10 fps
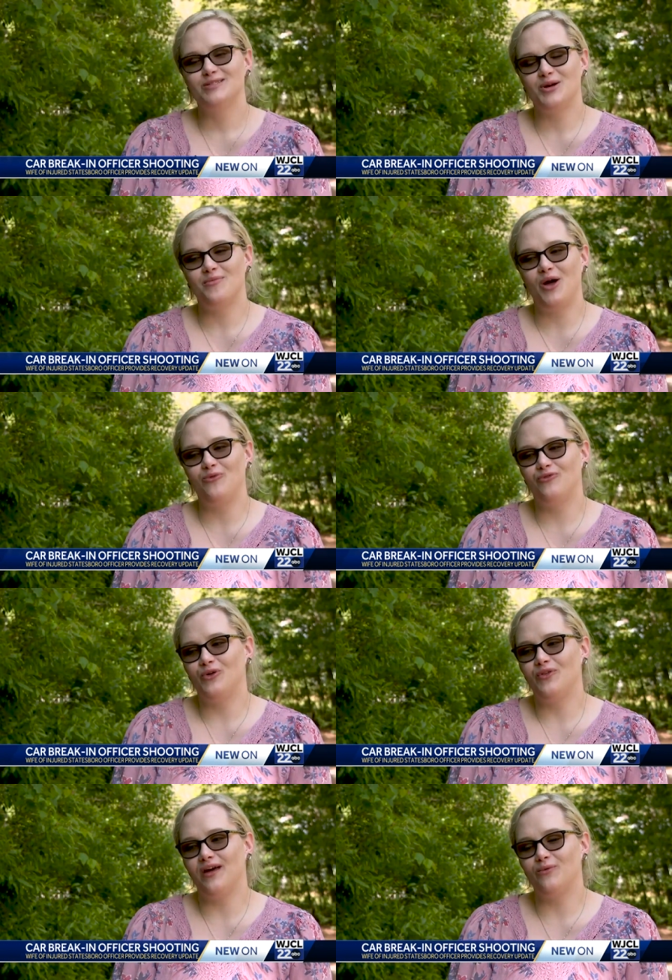So I'm
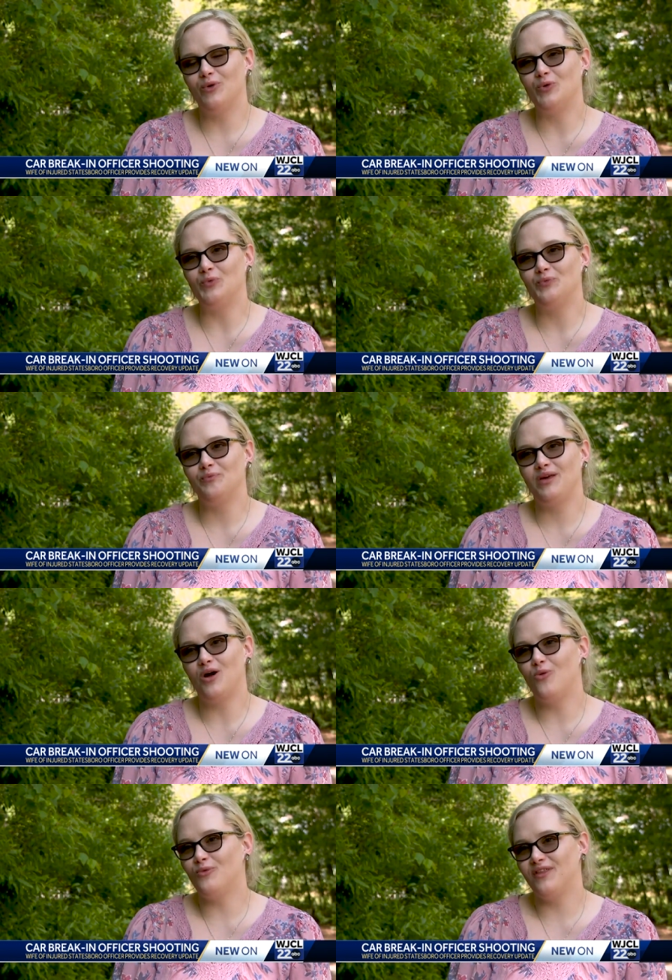hopeful that we'll be
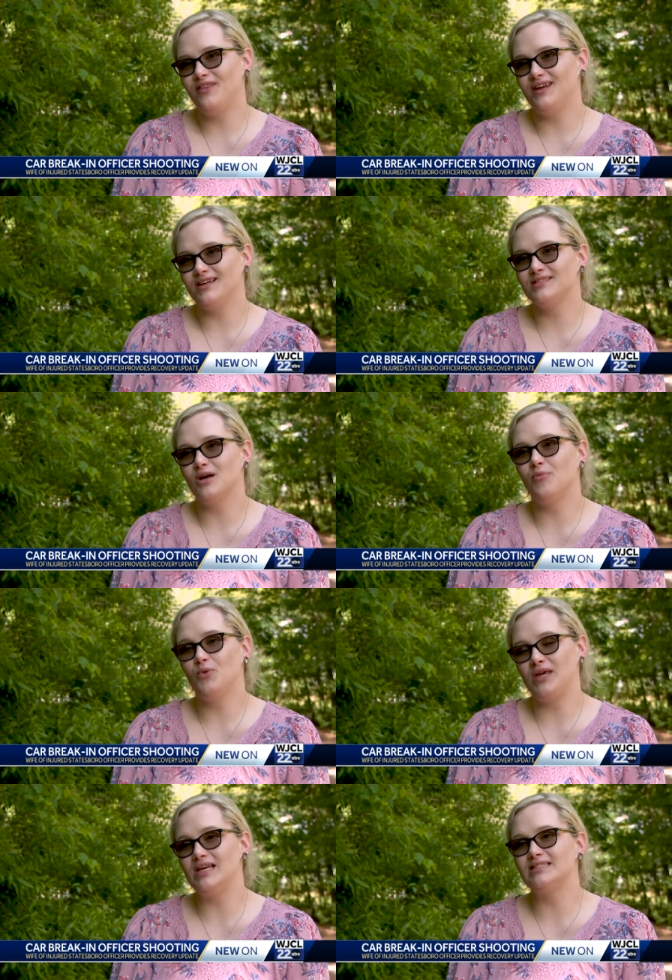home within the next couple
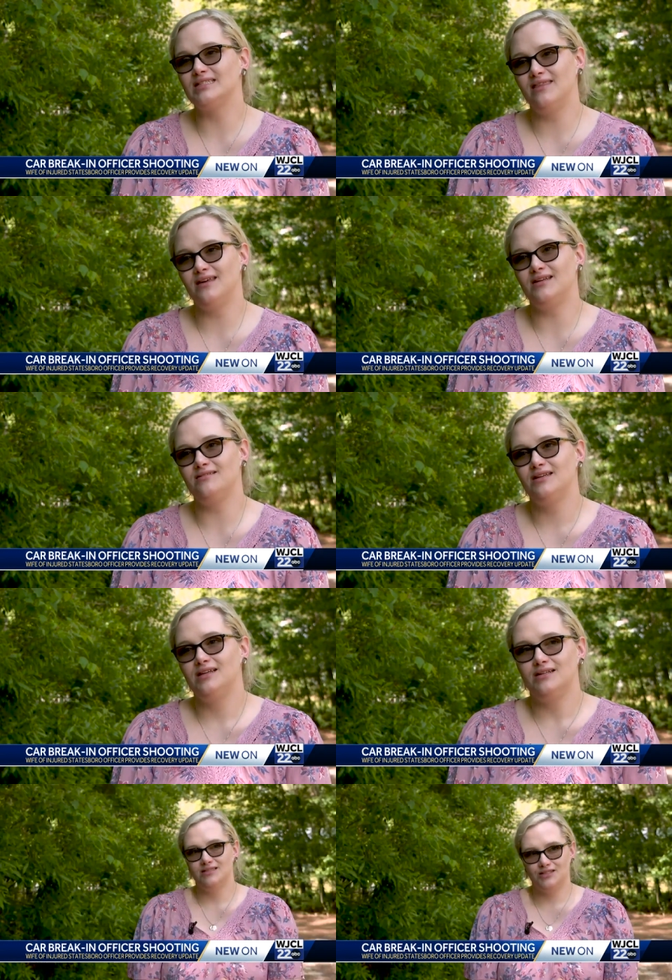weeks and then
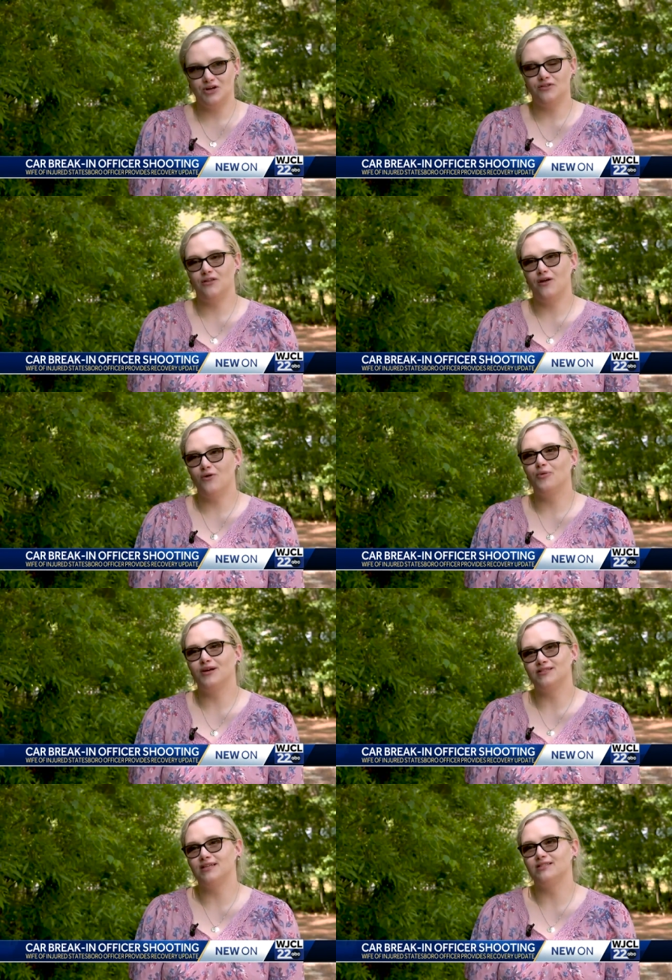start the long
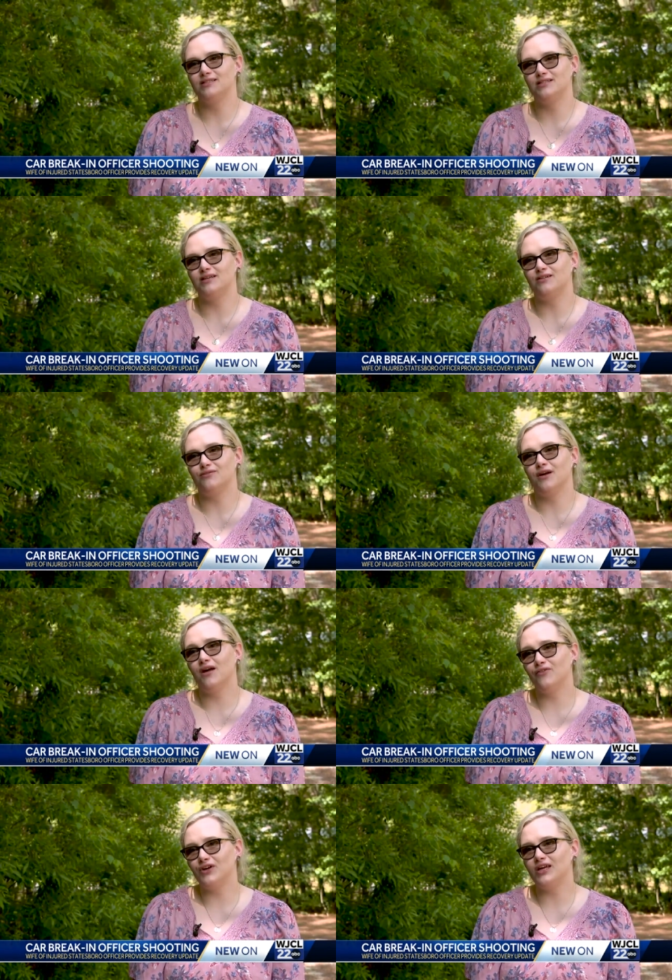process to
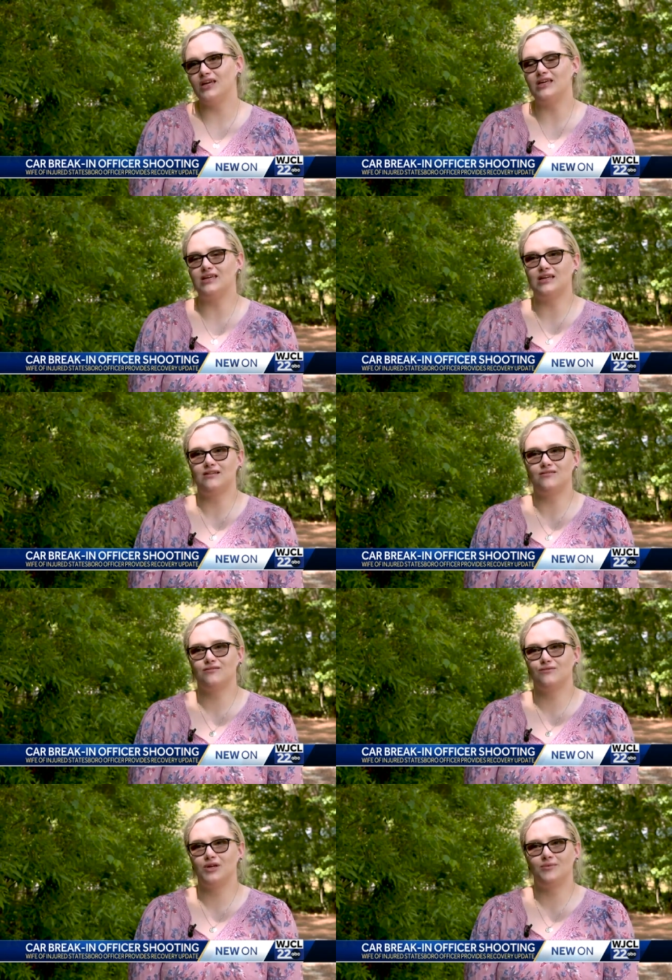recovery
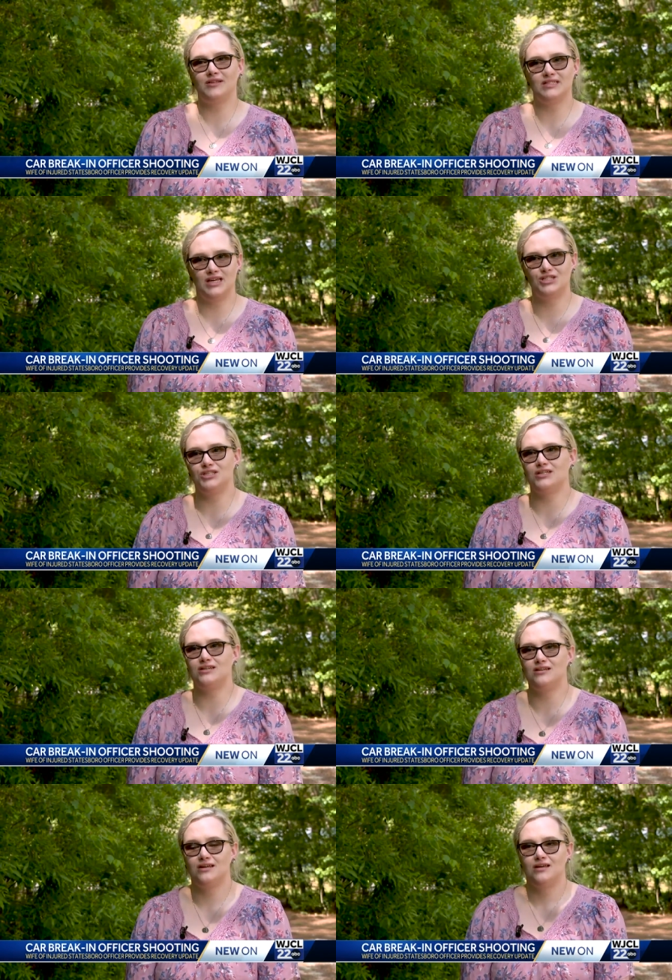and
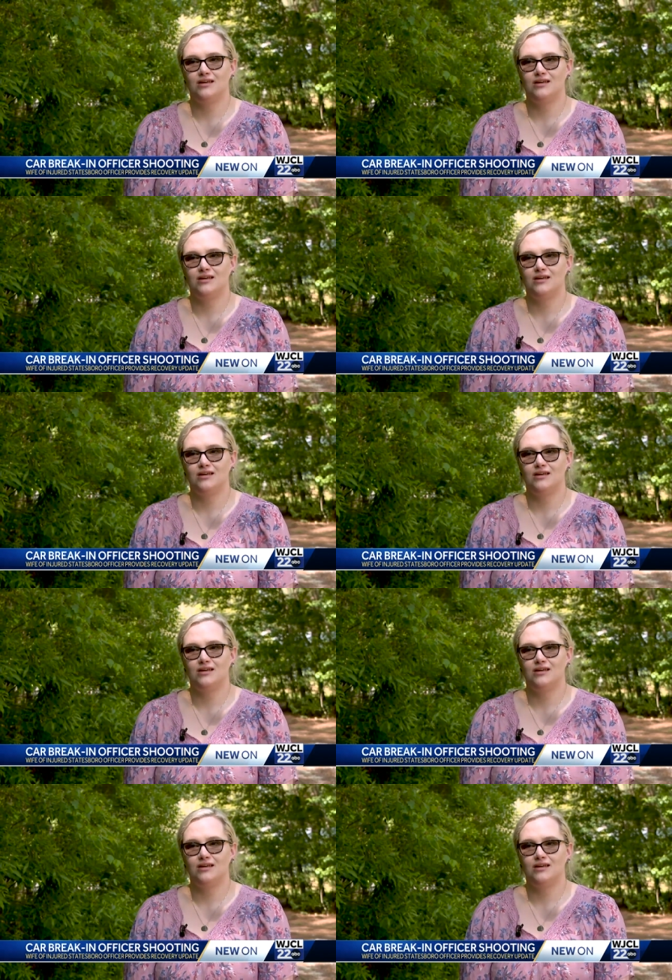rehabilitation.